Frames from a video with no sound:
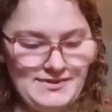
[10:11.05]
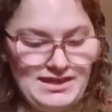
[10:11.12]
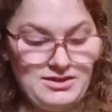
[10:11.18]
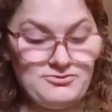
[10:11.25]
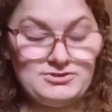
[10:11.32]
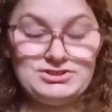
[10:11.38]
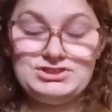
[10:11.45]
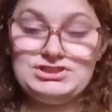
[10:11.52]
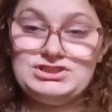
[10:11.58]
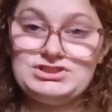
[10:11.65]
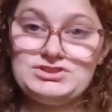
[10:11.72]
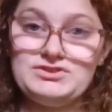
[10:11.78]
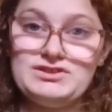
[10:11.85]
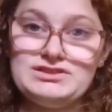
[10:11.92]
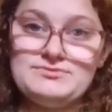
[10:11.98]
It was
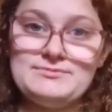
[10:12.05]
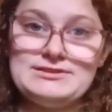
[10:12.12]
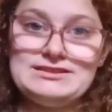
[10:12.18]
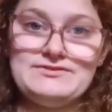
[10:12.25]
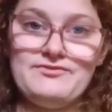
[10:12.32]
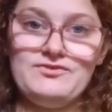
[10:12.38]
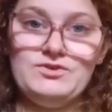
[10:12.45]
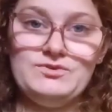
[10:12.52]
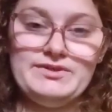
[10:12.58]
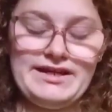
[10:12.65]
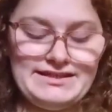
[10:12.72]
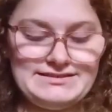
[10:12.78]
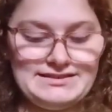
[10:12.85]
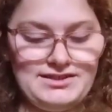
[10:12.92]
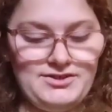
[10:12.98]
just Christmas a few
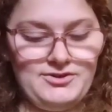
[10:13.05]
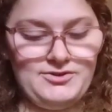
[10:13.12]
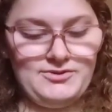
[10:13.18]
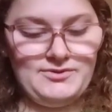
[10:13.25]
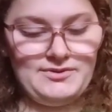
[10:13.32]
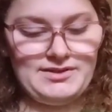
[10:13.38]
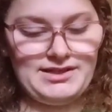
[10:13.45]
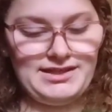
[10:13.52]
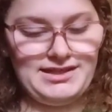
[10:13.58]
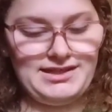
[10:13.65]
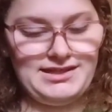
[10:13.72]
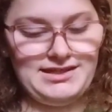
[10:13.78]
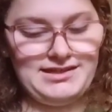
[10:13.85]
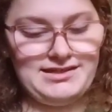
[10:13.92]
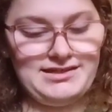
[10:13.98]
days ago,
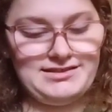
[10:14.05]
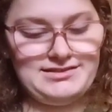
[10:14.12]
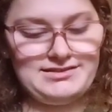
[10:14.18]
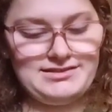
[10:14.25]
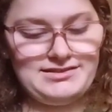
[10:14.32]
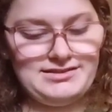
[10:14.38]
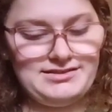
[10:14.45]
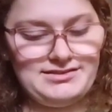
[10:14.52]
and